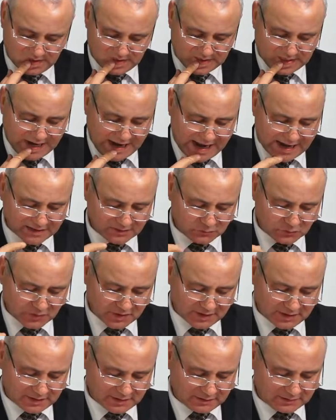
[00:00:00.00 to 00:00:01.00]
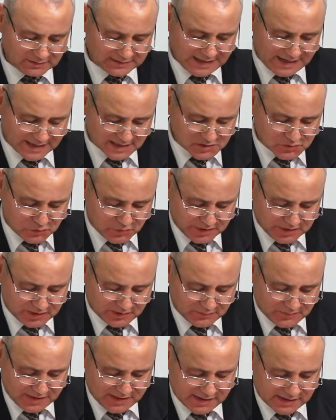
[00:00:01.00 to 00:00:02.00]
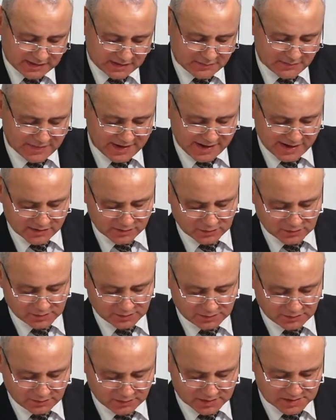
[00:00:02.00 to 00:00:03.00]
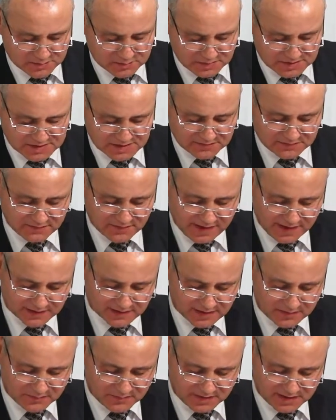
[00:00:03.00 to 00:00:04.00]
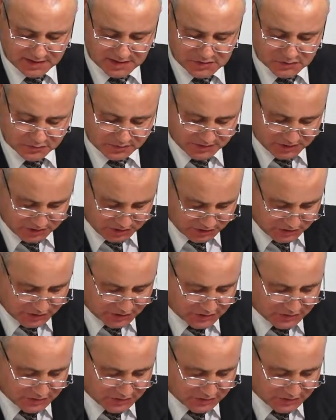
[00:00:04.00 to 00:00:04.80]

God will, God's will may, may or not specify the means we should